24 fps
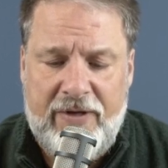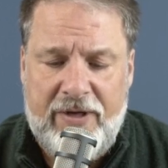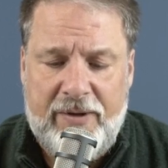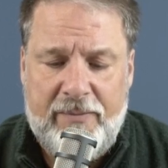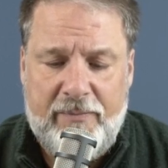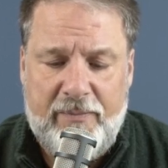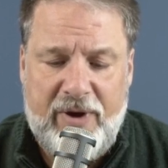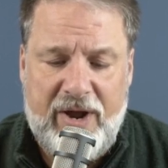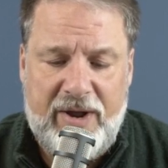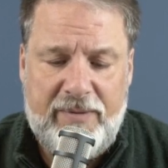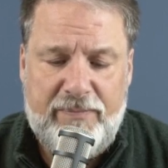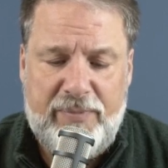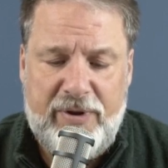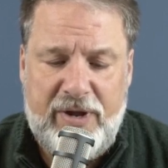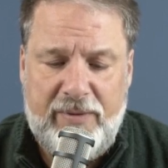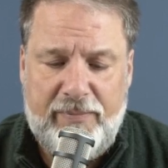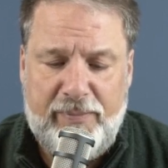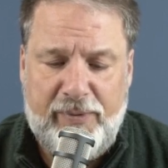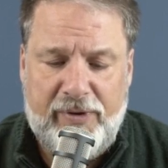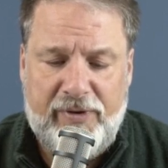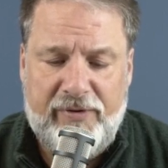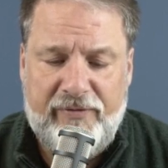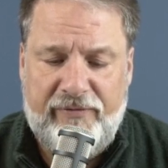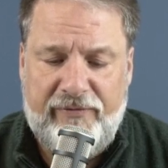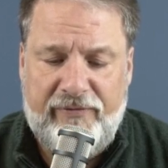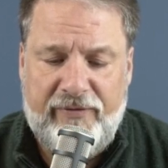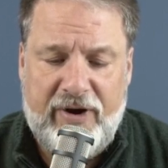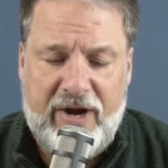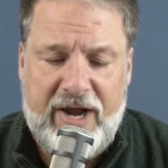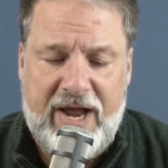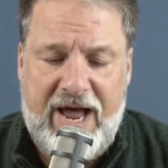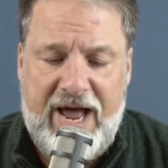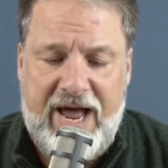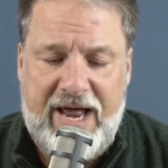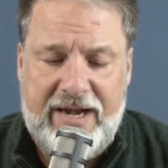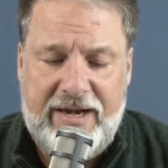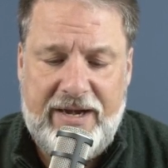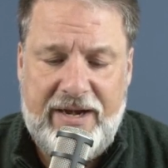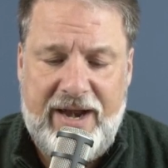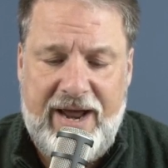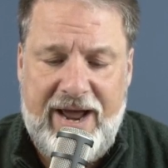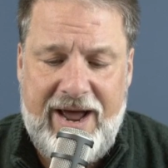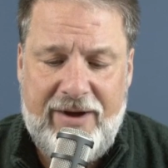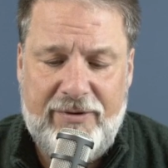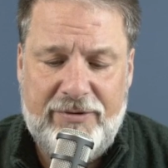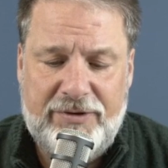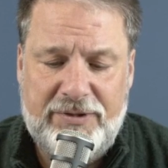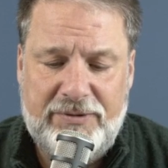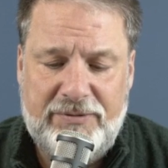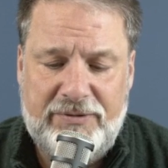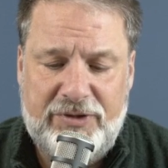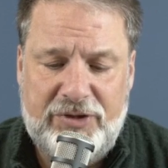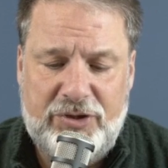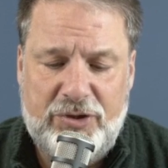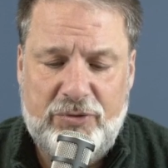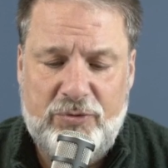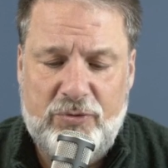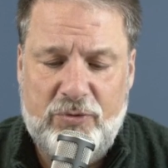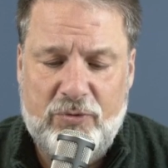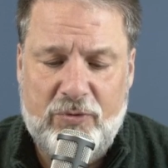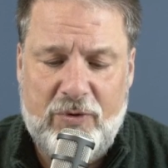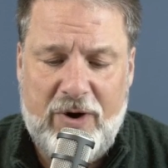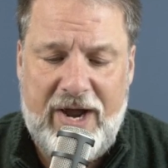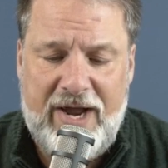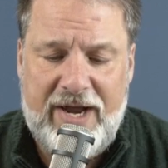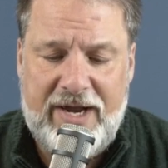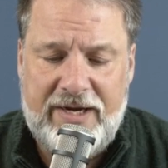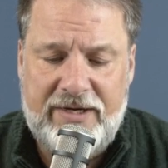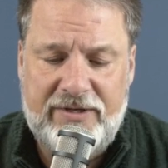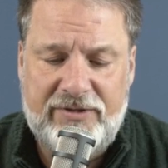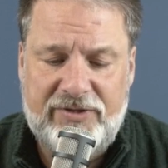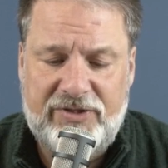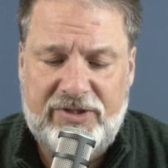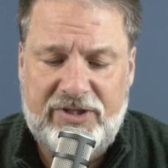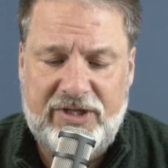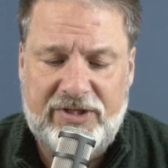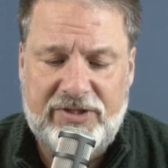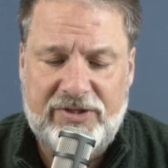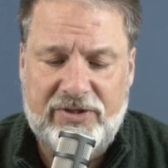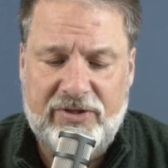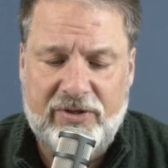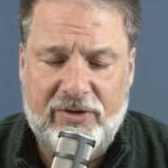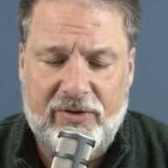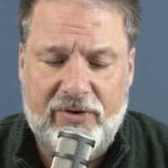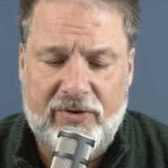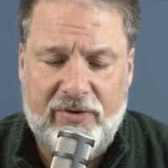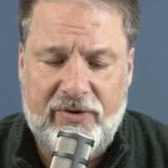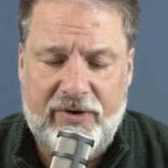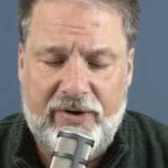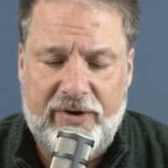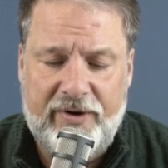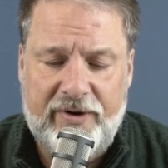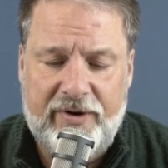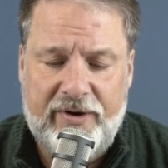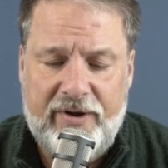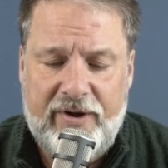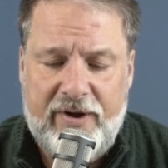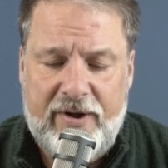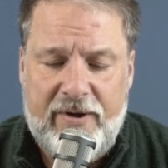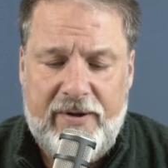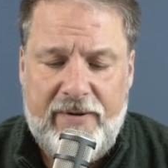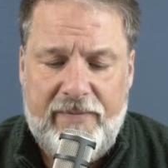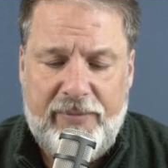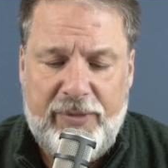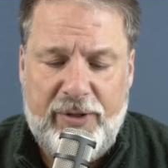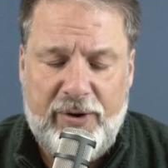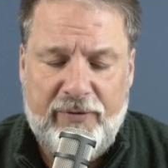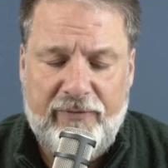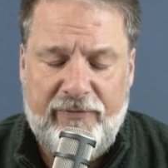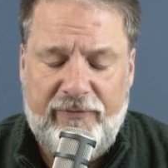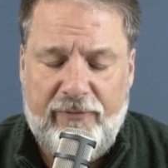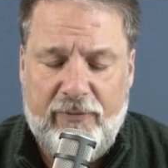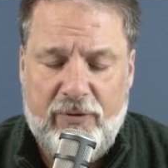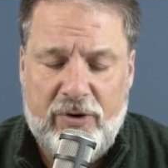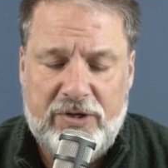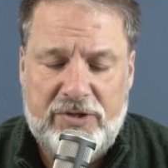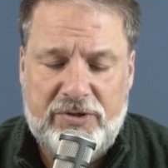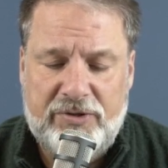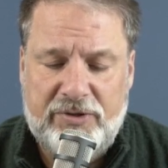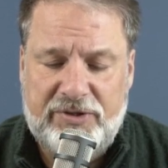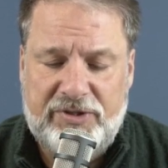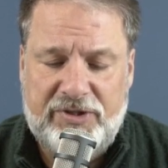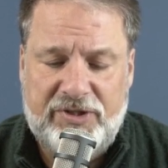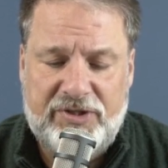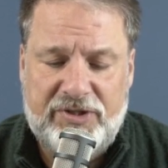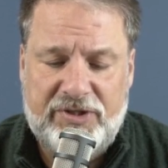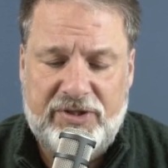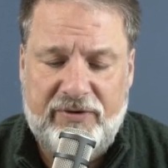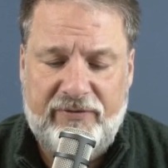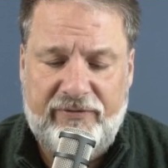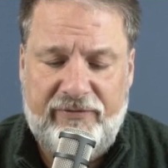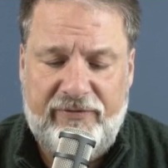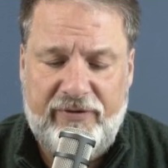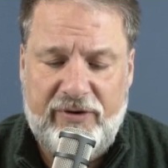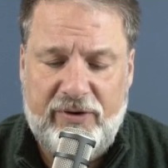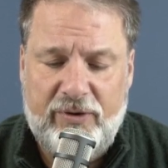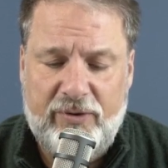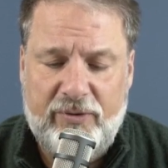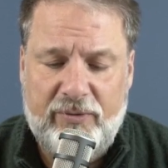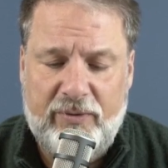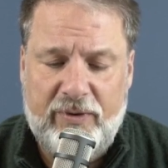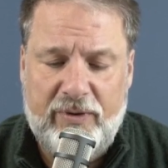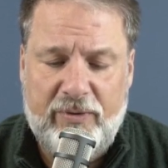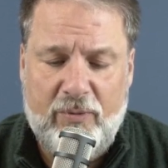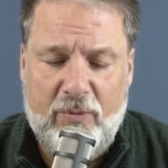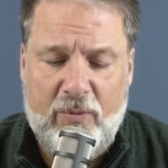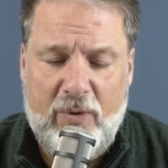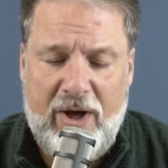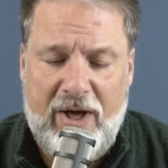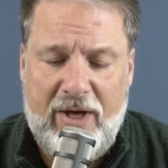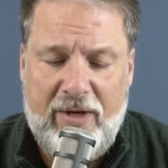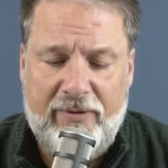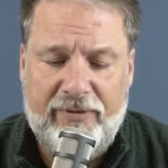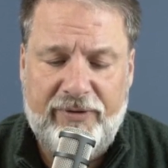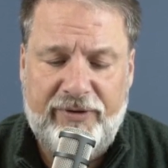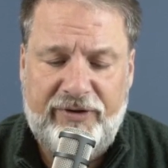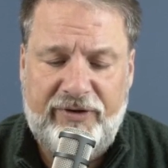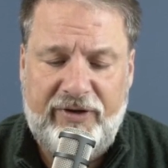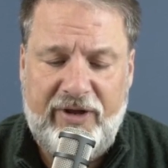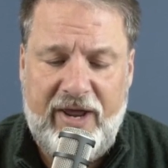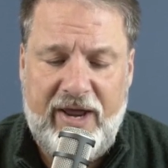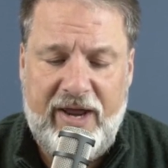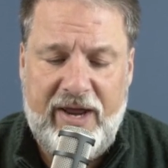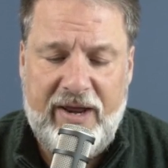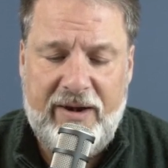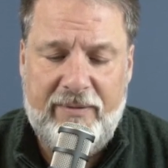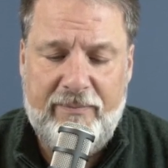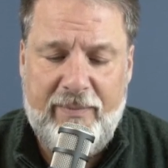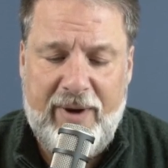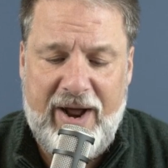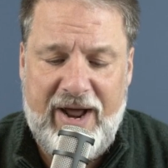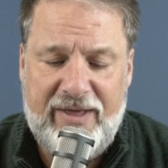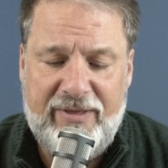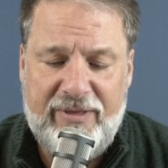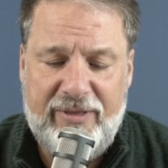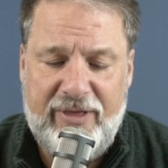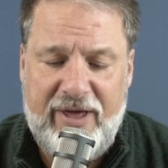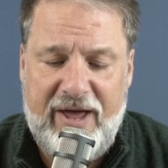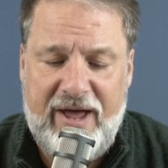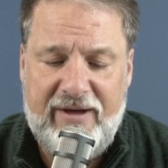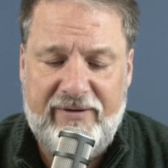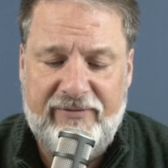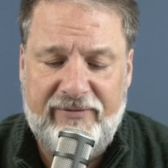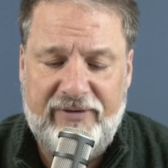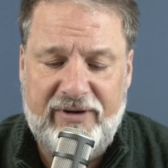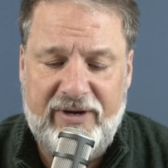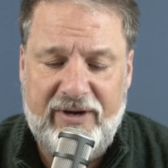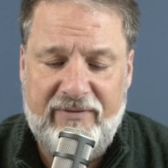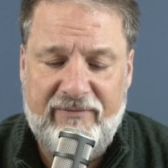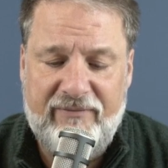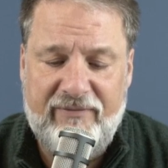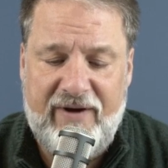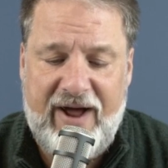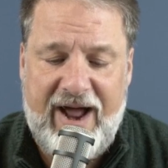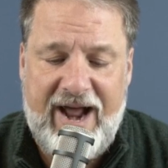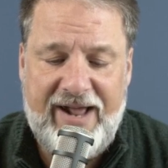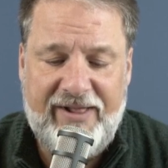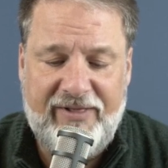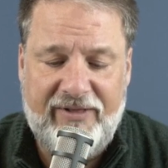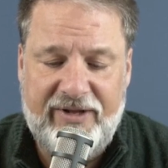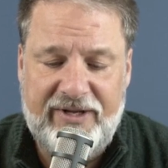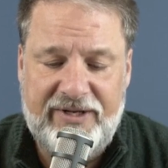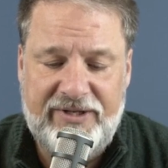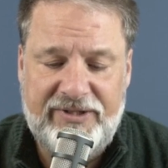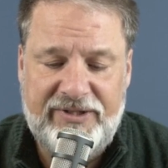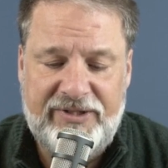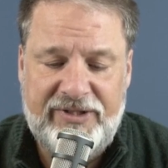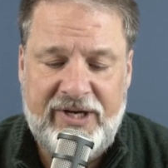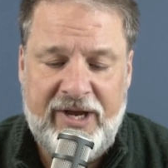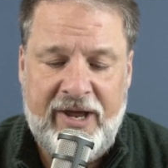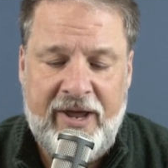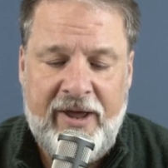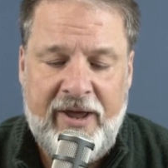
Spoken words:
My people have forgotten how to do right, says the Lord. Their fortresses are filled with wealth taken by theft and violence.